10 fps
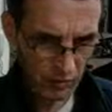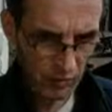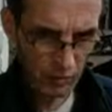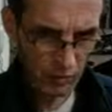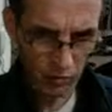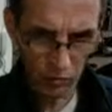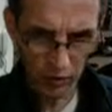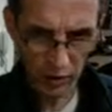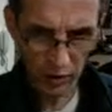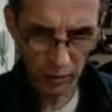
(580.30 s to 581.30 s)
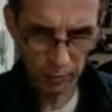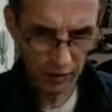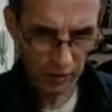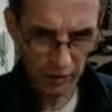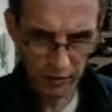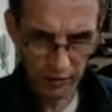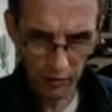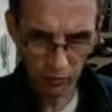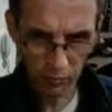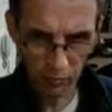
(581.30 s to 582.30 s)
growing up out of the
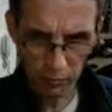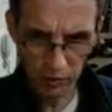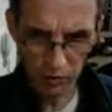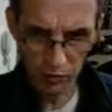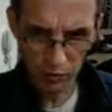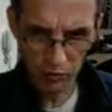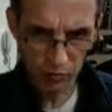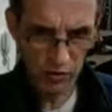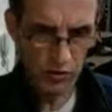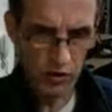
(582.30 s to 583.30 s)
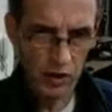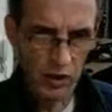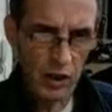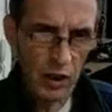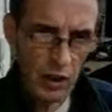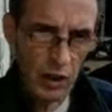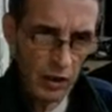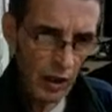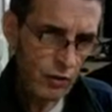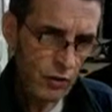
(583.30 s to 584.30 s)
mid-ocean ridge.
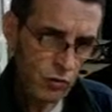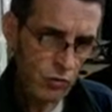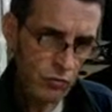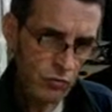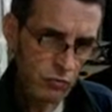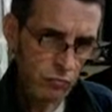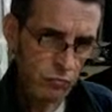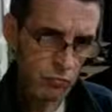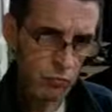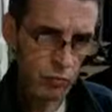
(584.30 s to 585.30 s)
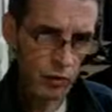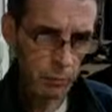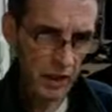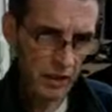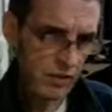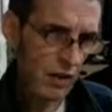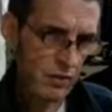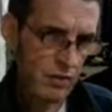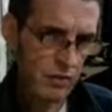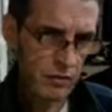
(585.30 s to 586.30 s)
That's what makes sense.
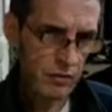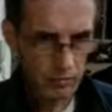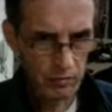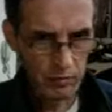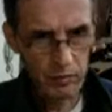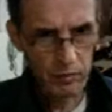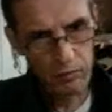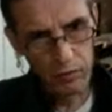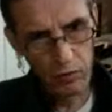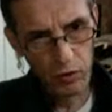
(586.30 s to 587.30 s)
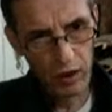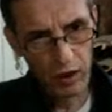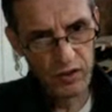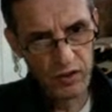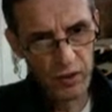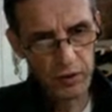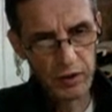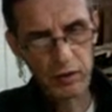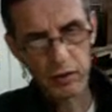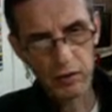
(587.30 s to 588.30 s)
You got
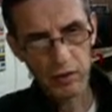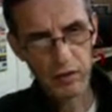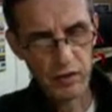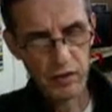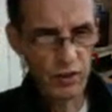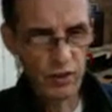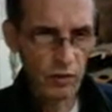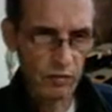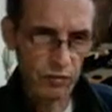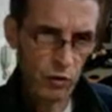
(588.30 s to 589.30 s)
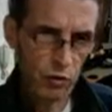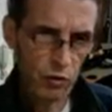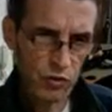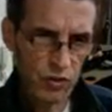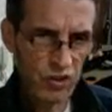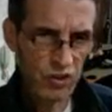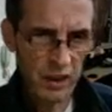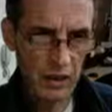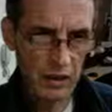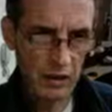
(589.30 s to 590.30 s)
something in the center of the ocean
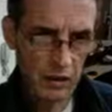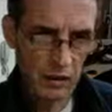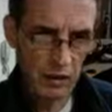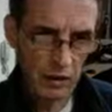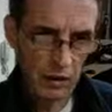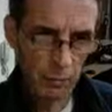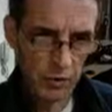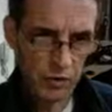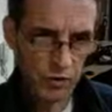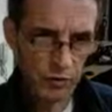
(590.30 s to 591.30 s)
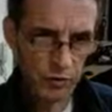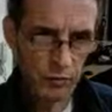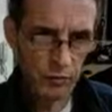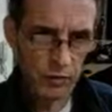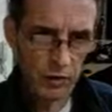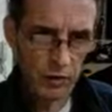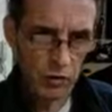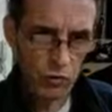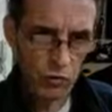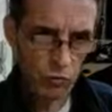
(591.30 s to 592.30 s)
spilling material,
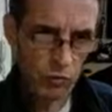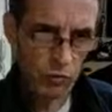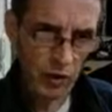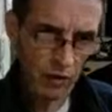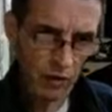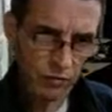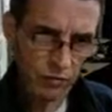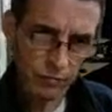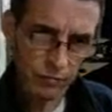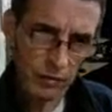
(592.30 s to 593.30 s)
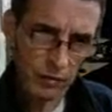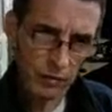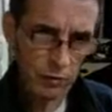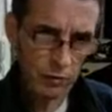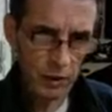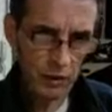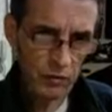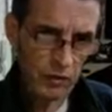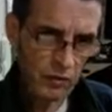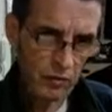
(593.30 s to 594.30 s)
so you have little
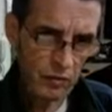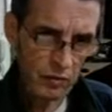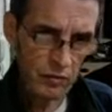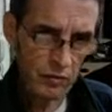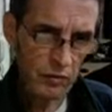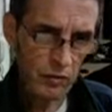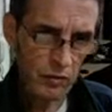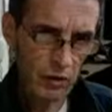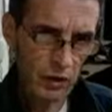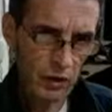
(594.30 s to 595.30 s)
mountains, like